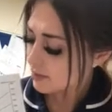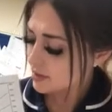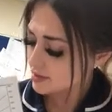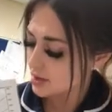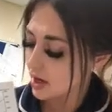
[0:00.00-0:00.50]

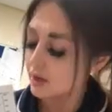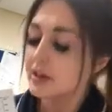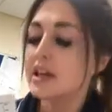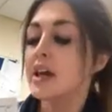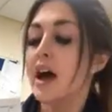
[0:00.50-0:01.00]
So
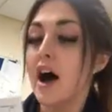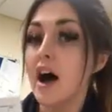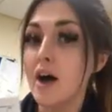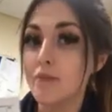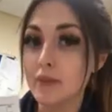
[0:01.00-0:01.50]

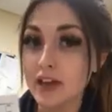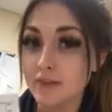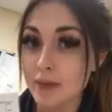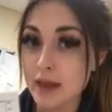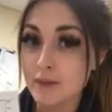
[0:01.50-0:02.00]

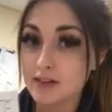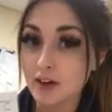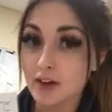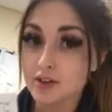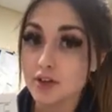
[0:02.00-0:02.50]
if baby's
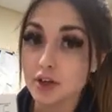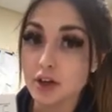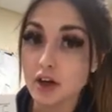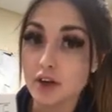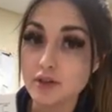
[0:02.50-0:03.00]
got lots of
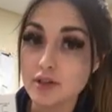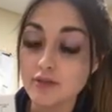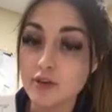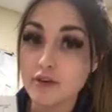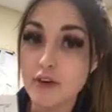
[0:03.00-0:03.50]
sugar going to them
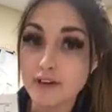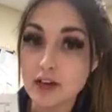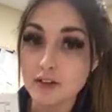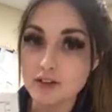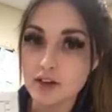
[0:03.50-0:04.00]
for a very
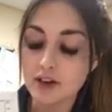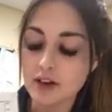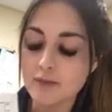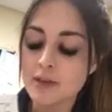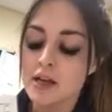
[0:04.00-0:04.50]
long
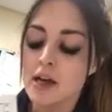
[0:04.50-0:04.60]
time,